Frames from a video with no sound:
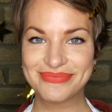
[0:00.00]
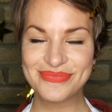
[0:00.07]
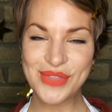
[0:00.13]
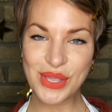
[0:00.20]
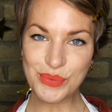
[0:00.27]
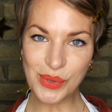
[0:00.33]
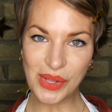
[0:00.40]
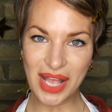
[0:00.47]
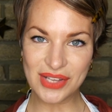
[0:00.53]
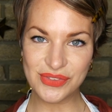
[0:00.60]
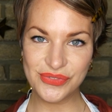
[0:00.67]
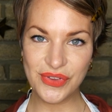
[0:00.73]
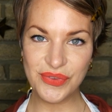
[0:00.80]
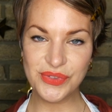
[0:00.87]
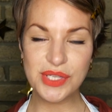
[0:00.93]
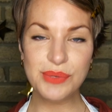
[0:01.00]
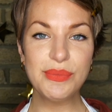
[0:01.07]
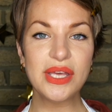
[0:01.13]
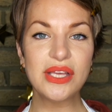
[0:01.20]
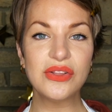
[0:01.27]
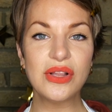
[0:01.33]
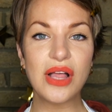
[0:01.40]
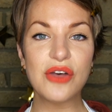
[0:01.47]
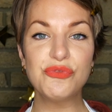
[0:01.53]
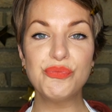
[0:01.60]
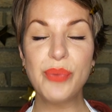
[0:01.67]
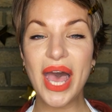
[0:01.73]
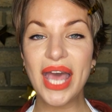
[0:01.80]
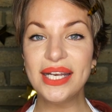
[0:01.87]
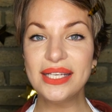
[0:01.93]
Then we'll add 50 ml of
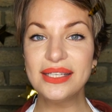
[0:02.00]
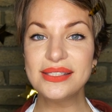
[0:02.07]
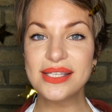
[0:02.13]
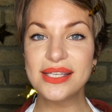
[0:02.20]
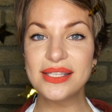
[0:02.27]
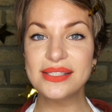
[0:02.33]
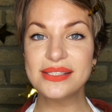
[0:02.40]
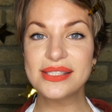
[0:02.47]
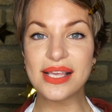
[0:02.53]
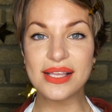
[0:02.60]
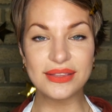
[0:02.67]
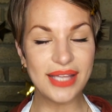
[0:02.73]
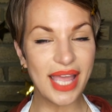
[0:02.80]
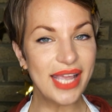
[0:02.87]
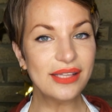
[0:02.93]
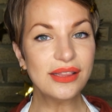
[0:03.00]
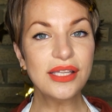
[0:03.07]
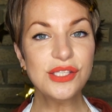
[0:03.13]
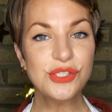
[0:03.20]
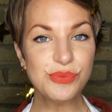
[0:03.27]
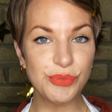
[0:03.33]
Pennington's Lakeland